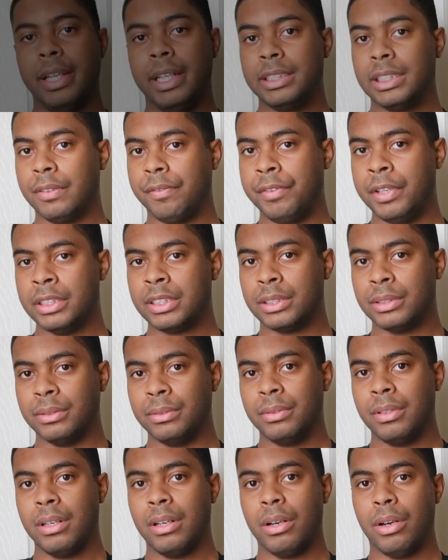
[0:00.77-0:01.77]
It's official.
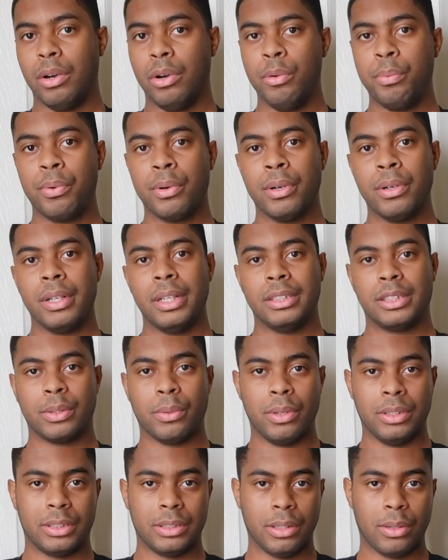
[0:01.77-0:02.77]
Uber is
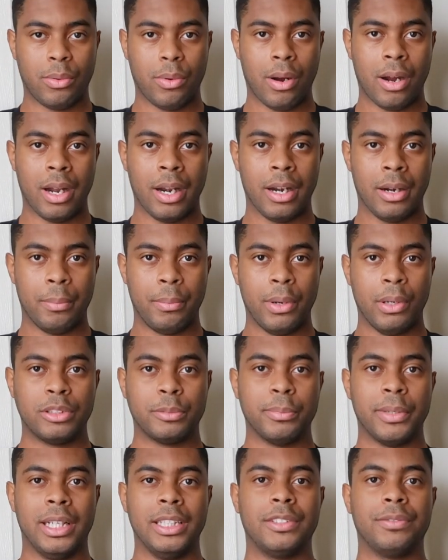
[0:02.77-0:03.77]
going to acquire
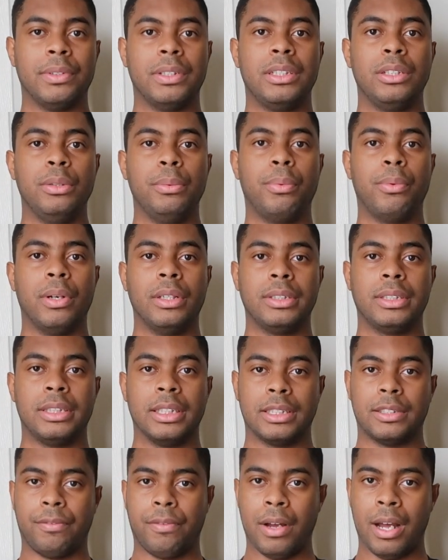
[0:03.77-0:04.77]
Postmates for
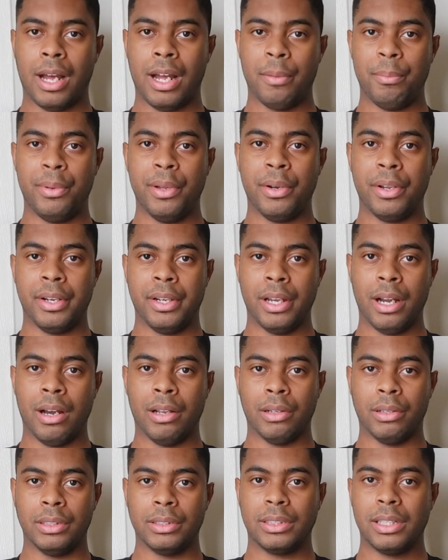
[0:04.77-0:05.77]
$2.65 billion.
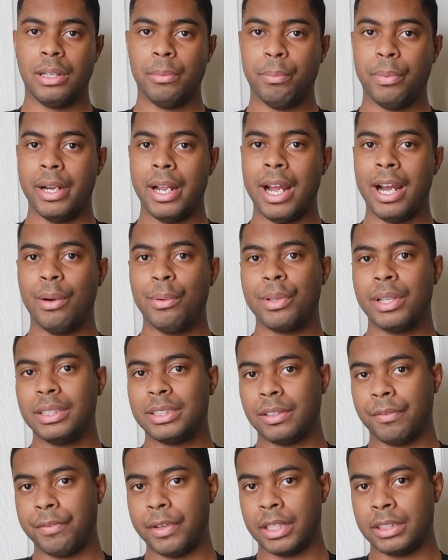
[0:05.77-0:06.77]
But how will
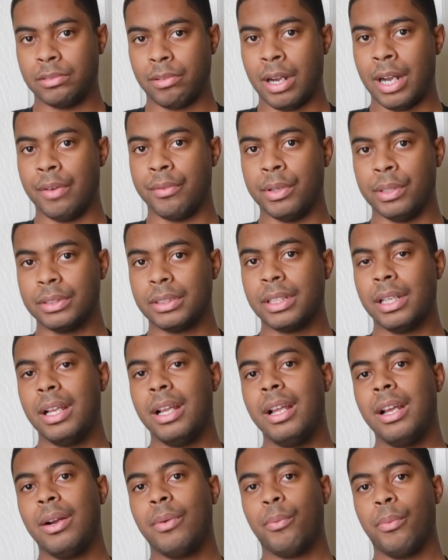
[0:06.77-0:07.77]
this affect drivers?
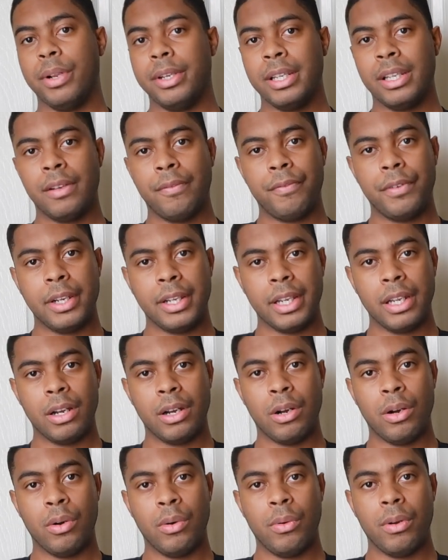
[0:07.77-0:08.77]
We did a
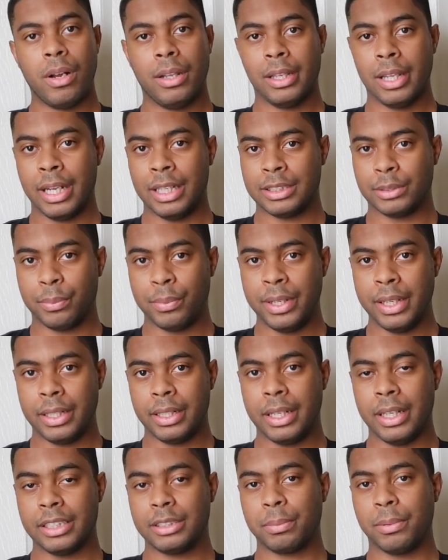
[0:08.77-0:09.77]
video last week
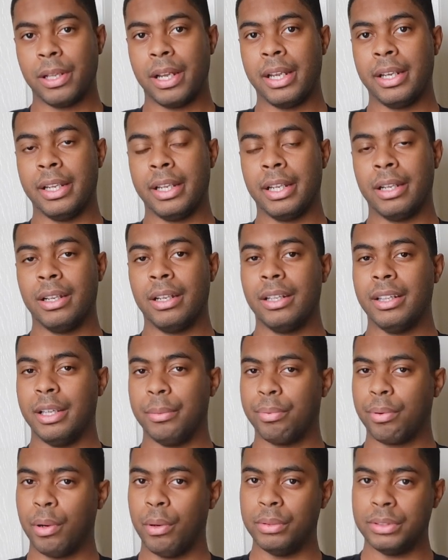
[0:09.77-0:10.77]
explaining the
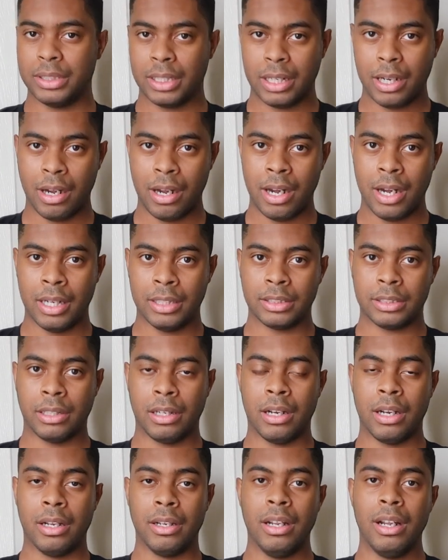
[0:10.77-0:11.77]
pros and cons
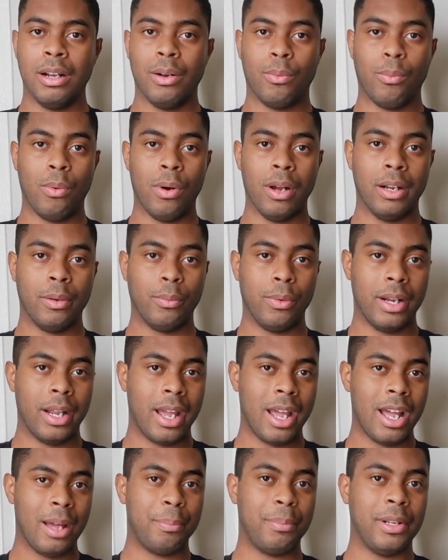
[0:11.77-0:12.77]
on what would
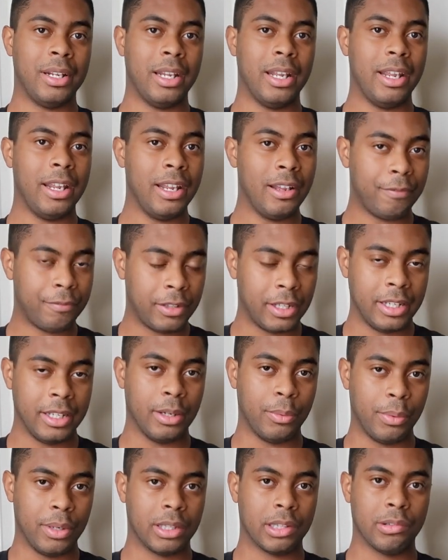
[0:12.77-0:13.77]
happen if the deal
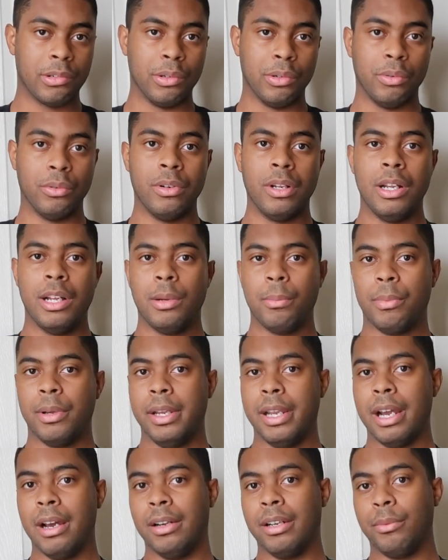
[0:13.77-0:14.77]
went through. But
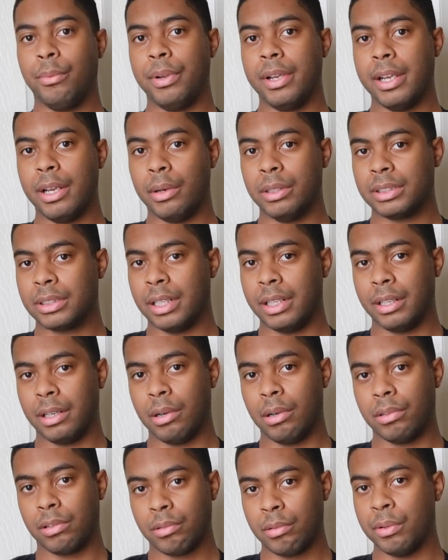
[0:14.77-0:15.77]
now that we know it's going to
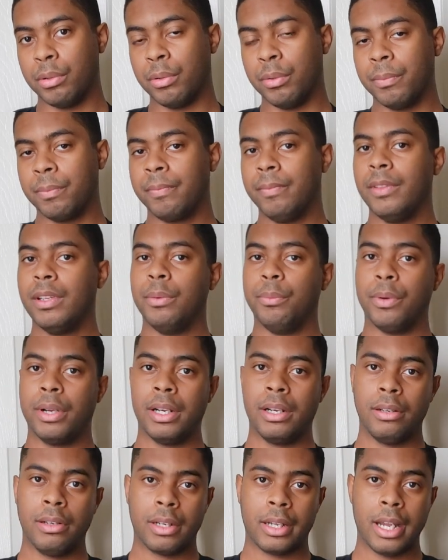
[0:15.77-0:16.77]
go through, we're going
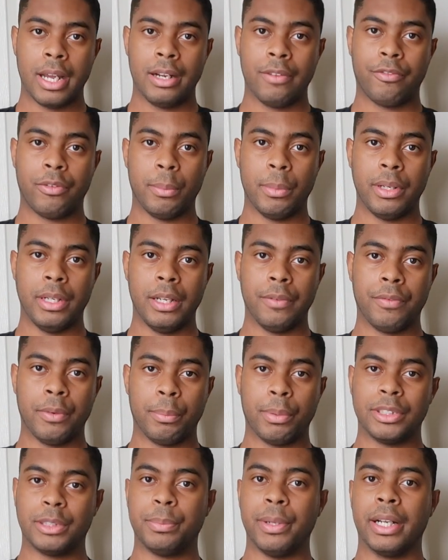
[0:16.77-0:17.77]
to look at it from a different
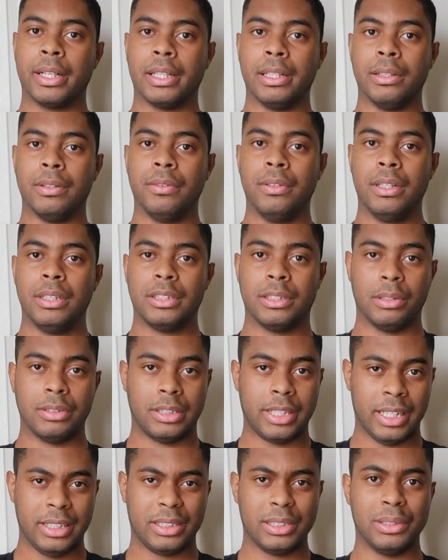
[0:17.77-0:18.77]
perspective. So
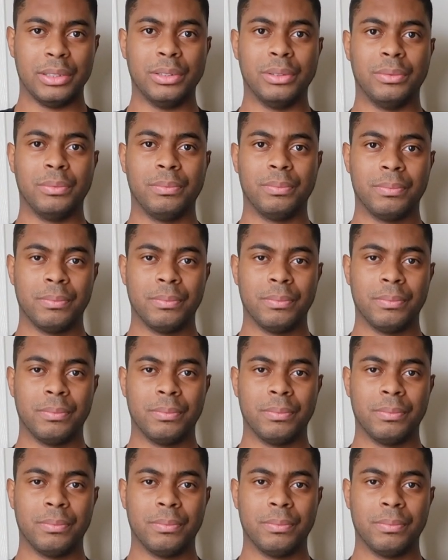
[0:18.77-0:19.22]
stay tuned.